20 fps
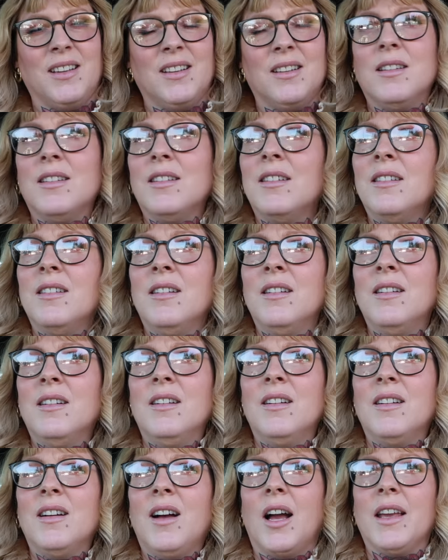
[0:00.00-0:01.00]

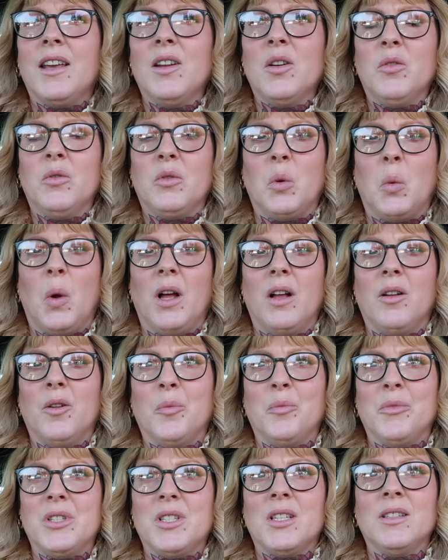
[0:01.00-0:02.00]
I get
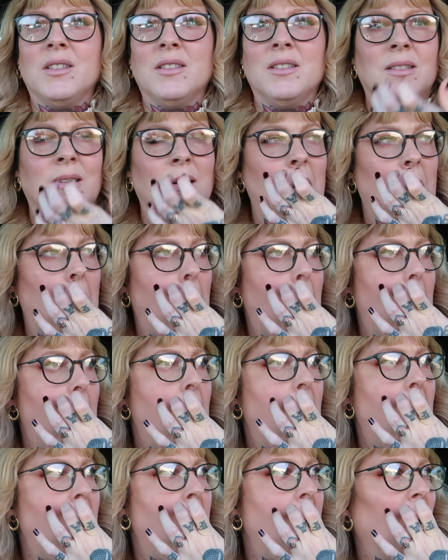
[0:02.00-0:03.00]
overwhelmed.
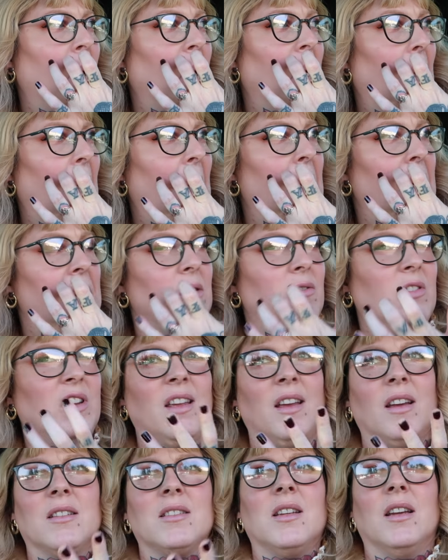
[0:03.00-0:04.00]
Like I couldn't even
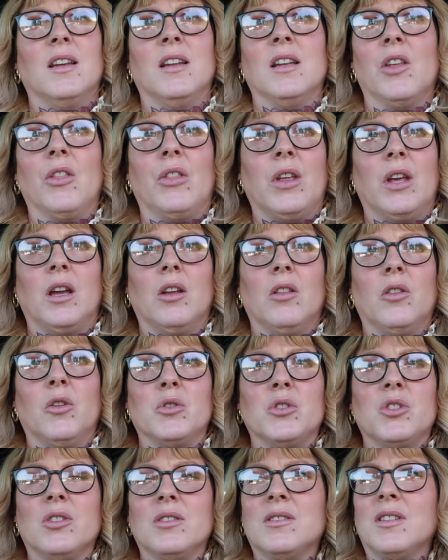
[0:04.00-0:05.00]
get to anything. There
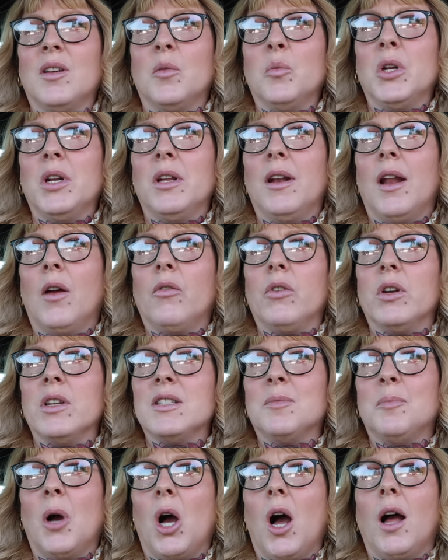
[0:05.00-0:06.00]
was just someone in every
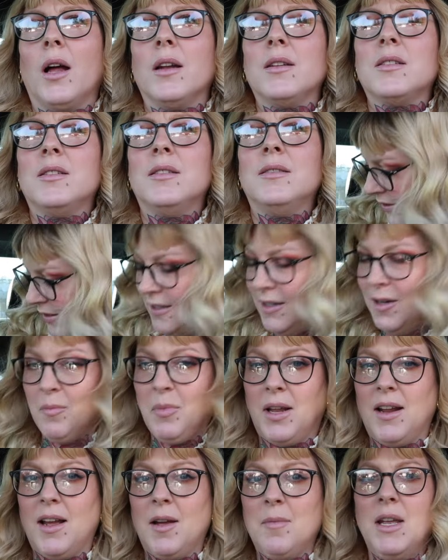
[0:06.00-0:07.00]
spot.
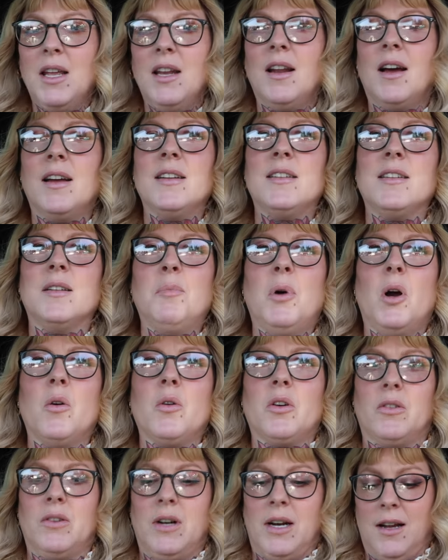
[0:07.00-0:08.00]
But I mean, I did
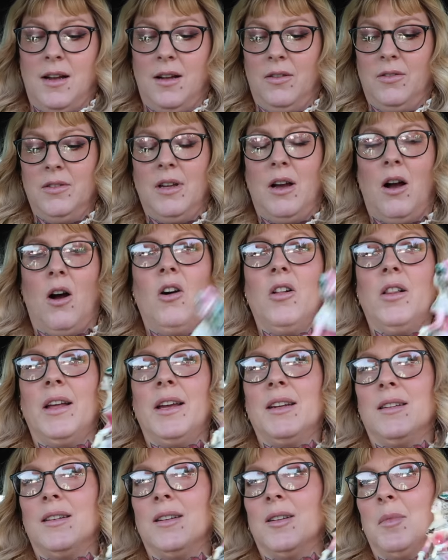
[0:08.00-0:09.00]
poke around. All I
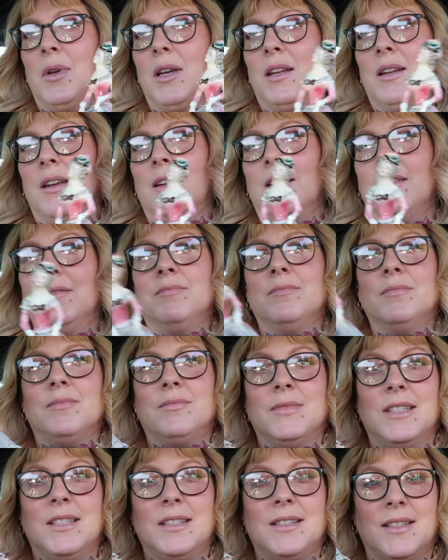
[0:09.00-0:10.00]
ended up getting
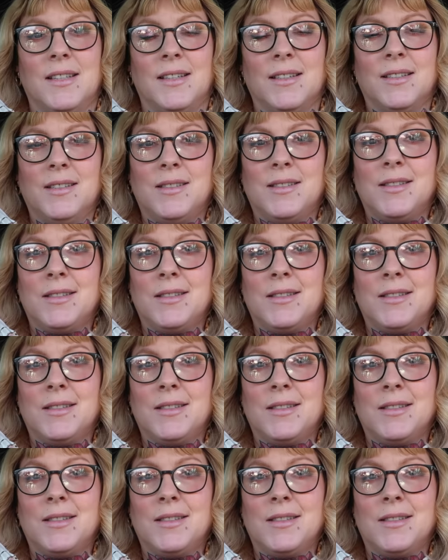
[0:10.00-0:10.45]
is this.